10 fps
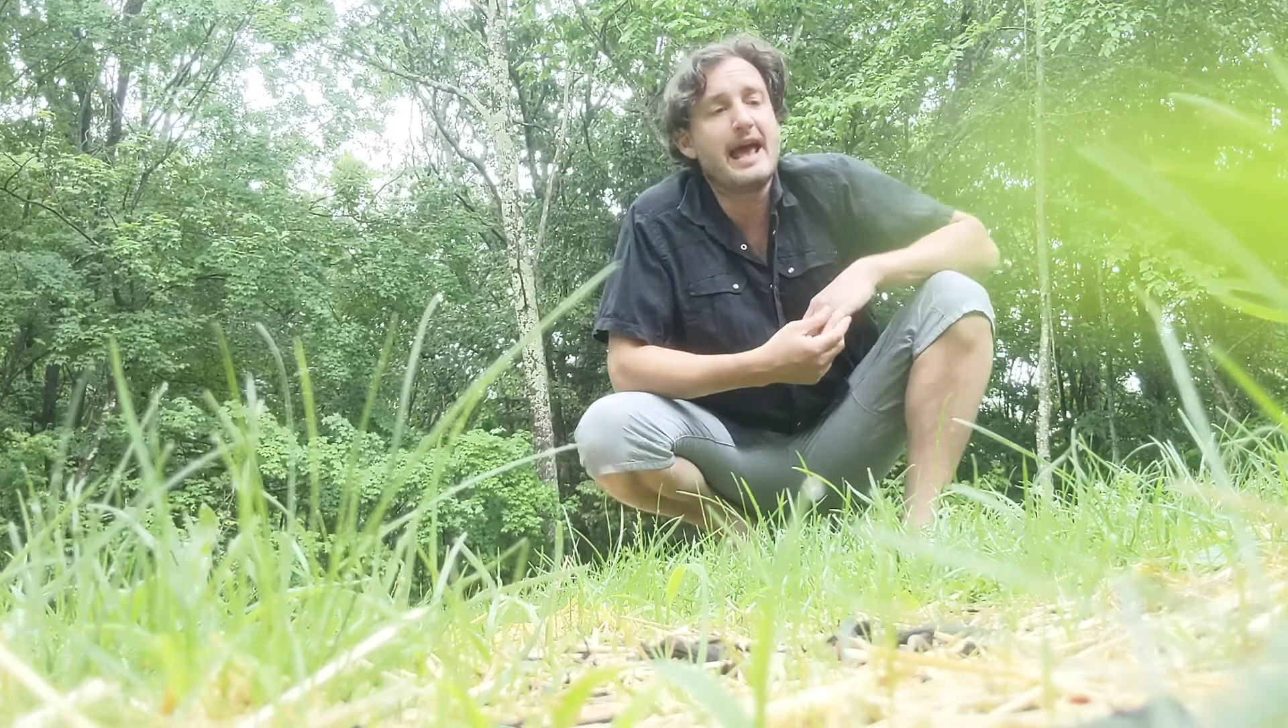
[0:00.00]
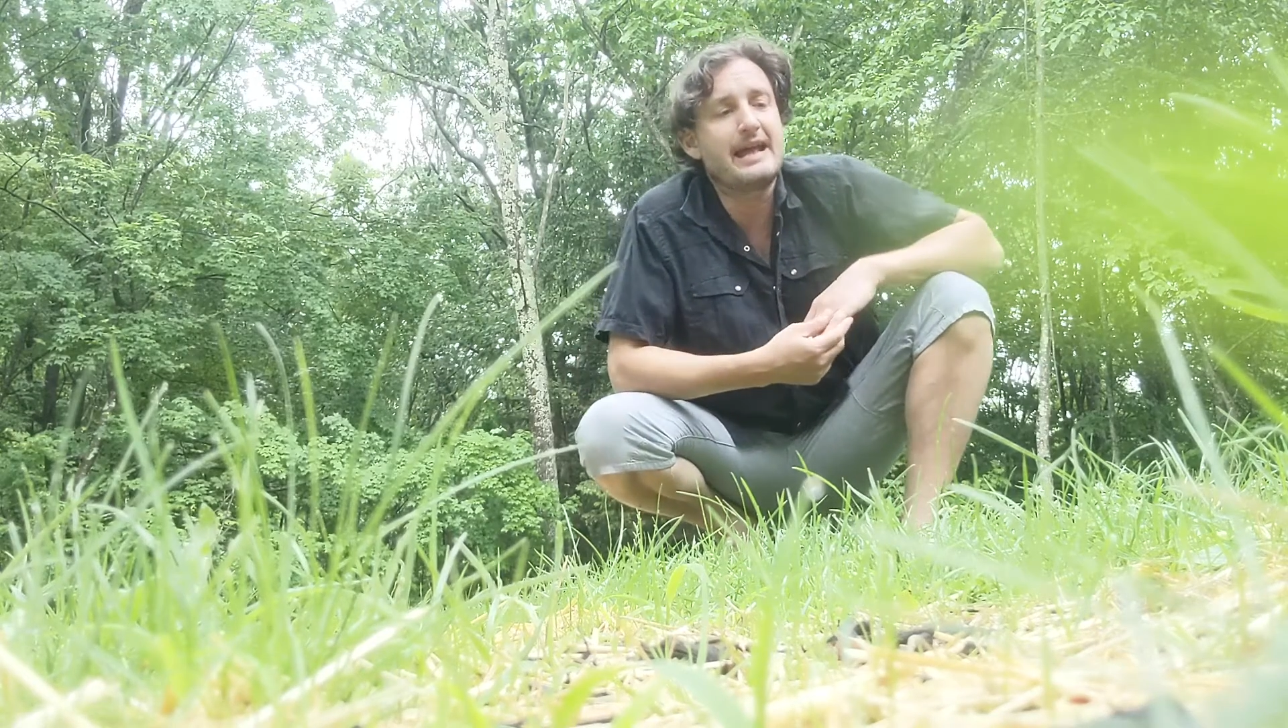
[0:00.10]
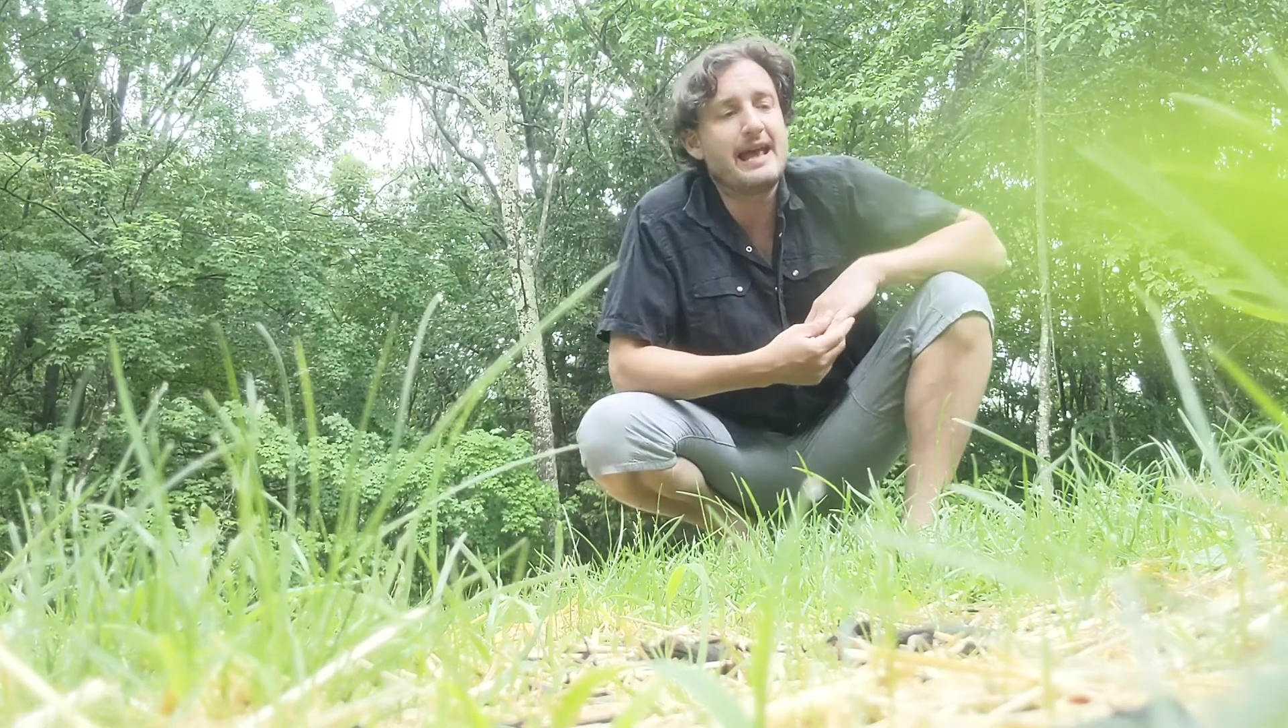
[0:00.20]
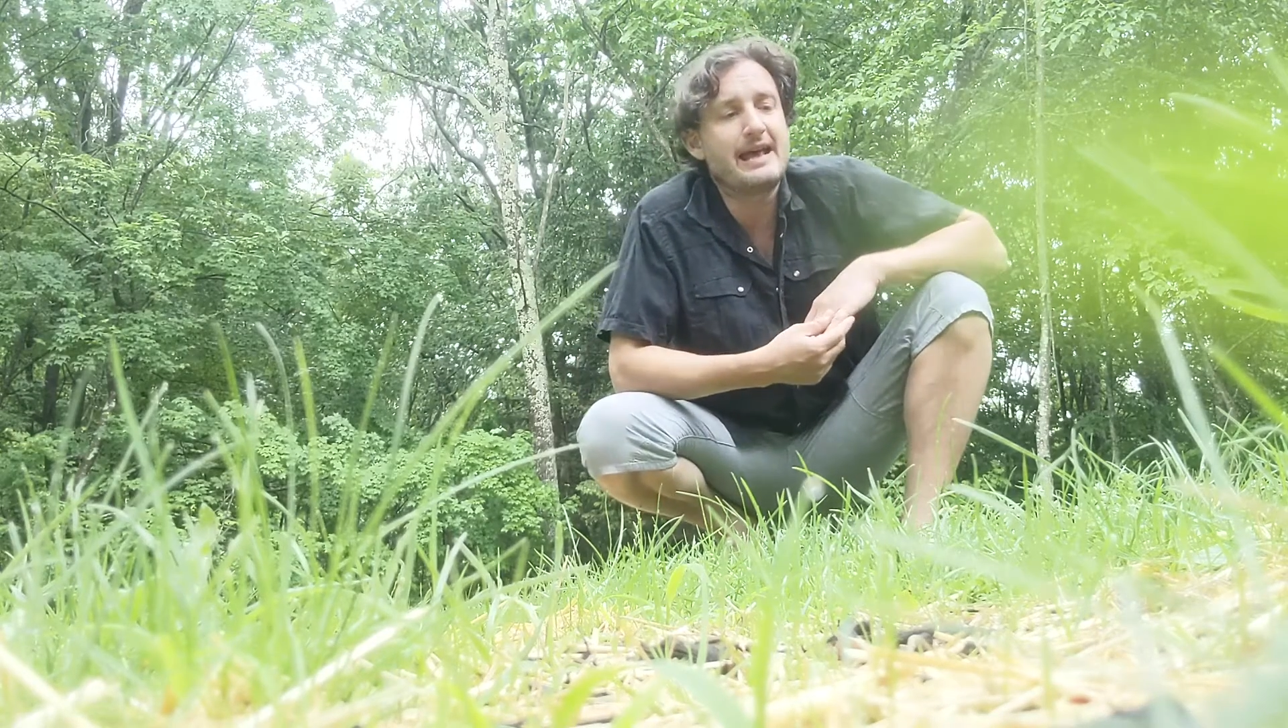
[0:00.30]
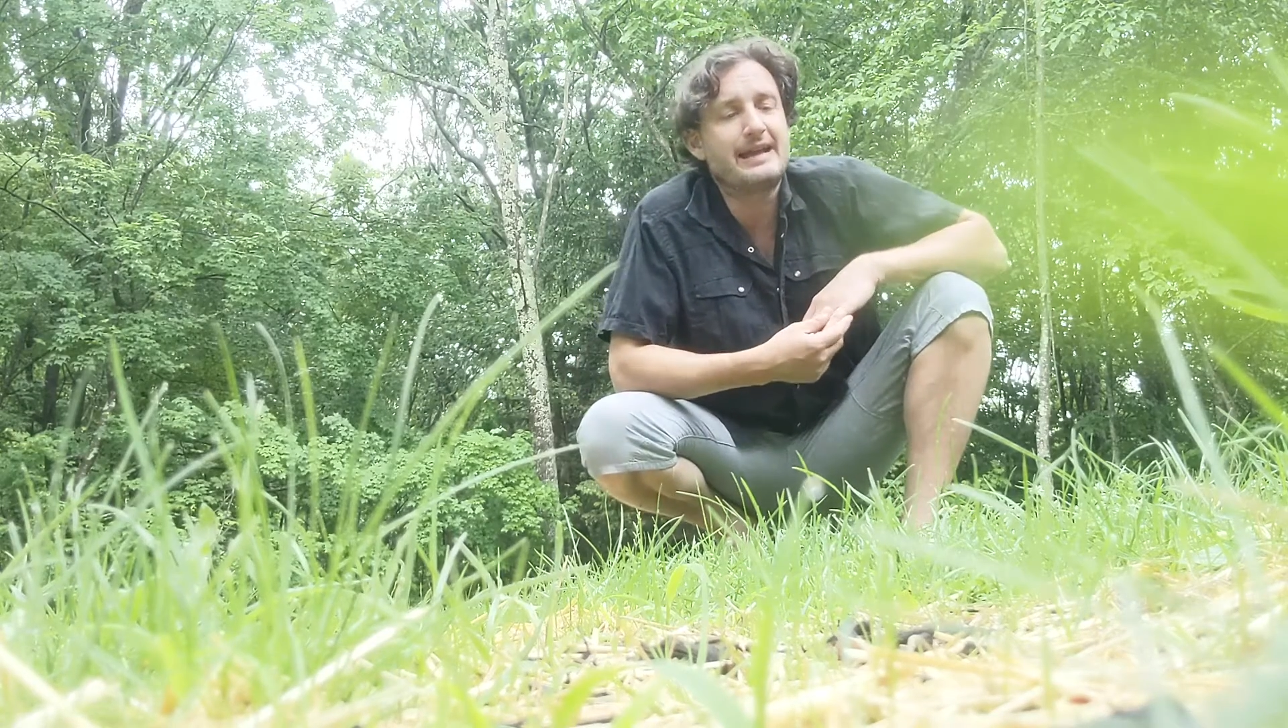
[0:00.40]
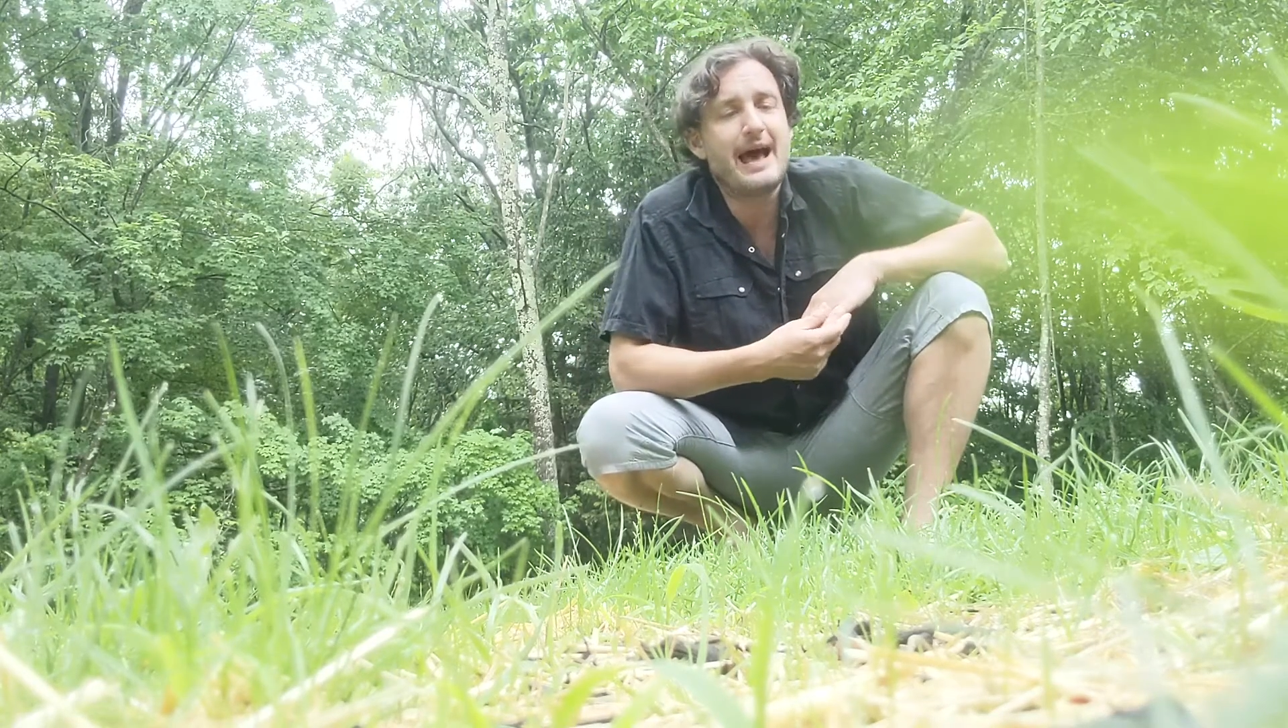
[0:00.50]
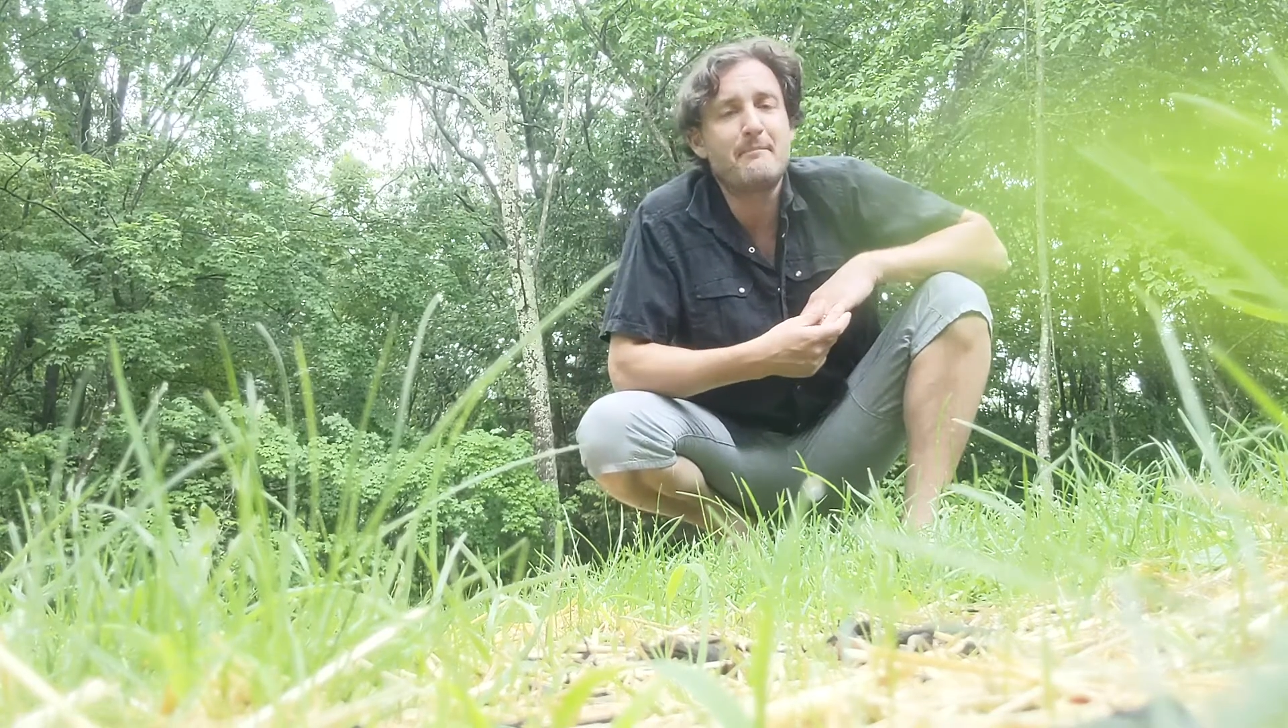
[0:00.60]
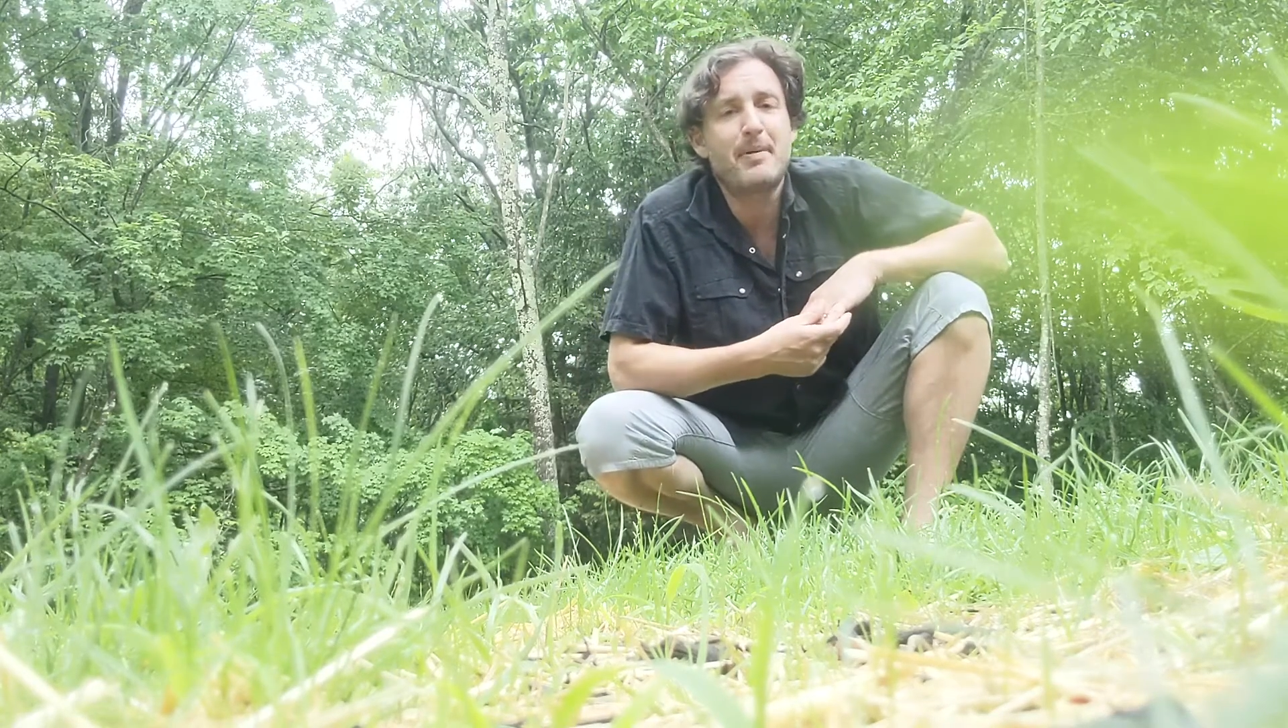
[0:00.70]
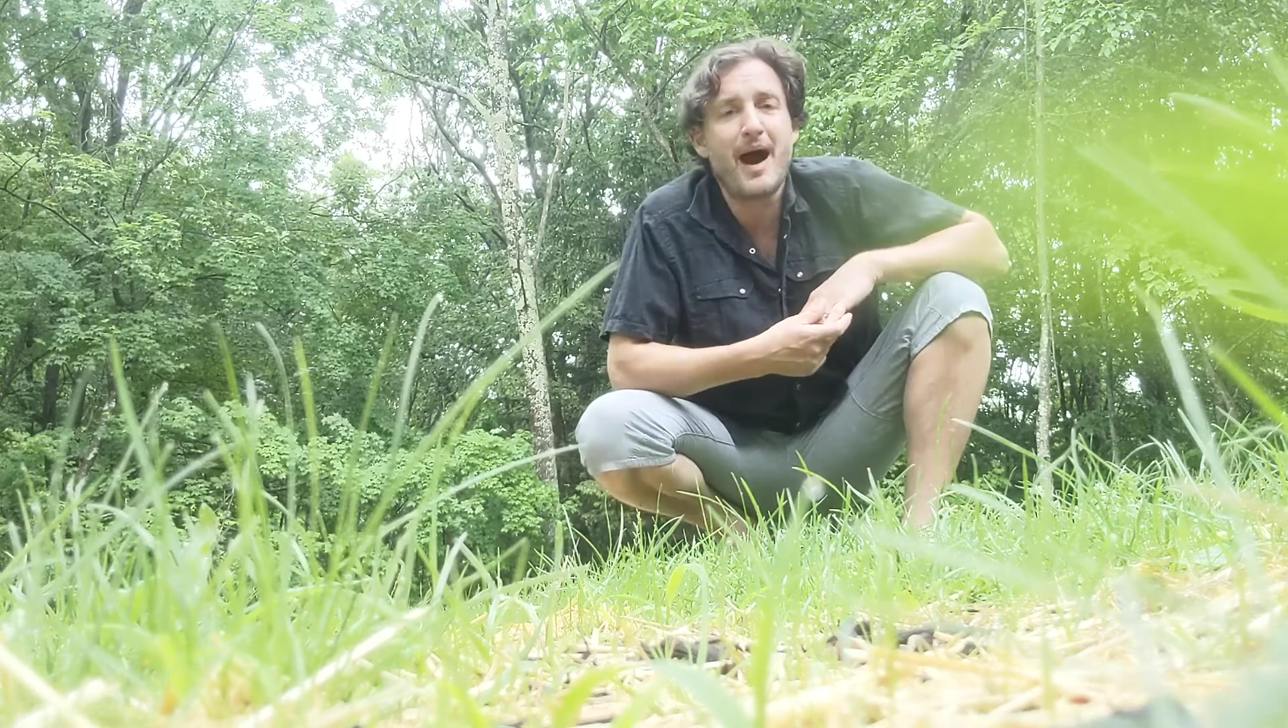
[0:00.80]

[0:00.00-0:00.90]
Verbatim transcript: and, and that